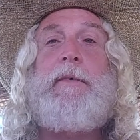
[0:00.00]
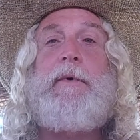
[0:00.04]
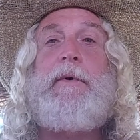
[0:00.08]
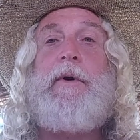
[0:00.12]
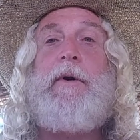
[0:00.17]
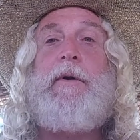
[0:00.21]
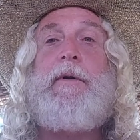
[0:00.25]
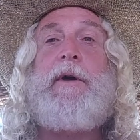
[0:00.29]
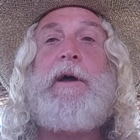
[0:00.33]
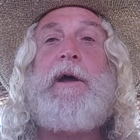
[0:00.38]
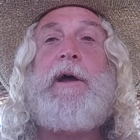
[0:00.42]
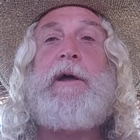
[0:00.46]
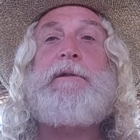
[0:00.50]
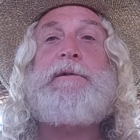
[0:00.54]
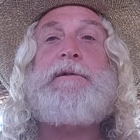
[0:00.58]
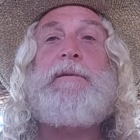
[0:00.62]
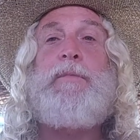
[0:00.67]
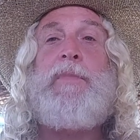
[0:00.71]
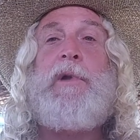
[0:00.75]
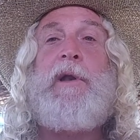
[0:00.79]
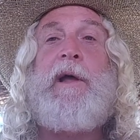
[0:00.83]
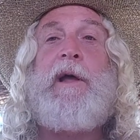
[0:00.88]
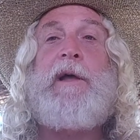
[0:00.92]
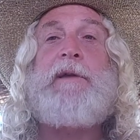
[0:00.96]
All kinds
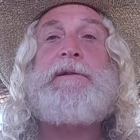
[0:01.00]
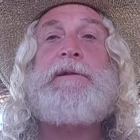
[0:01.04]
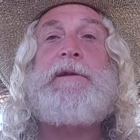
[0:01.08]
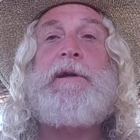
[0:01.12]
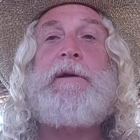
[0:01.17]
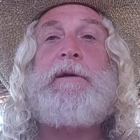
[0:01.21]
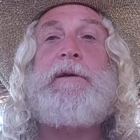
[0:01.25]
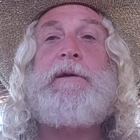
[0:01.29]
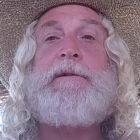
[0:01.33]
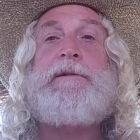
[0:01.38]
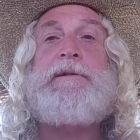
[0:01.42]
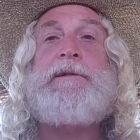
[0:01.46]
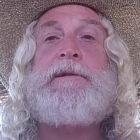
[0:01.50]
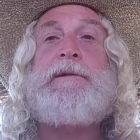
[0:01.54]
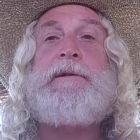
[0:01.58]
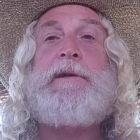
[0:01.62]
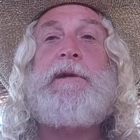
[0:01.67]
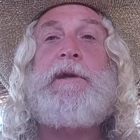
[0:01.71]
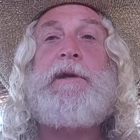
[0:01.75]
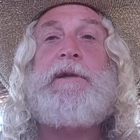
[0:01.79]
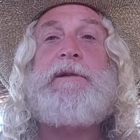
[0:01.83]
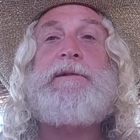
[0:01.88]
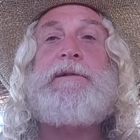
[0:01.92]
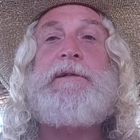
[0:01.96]
of plastic is
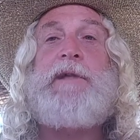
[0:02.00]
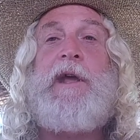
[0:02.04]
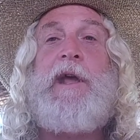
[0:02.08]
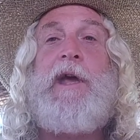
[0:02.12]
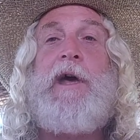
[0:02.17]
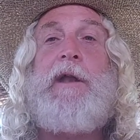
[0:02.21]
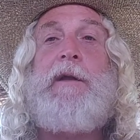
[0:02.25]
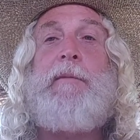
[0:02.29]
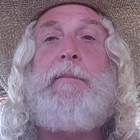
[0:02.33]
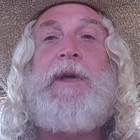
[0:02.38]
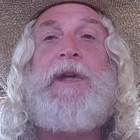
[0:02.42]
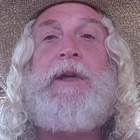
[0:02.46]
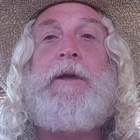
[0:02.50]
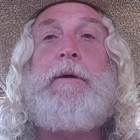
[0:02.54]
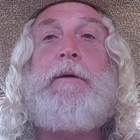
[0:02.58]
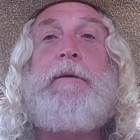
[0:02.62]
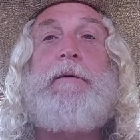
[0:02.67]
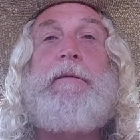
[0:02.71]
the enemy.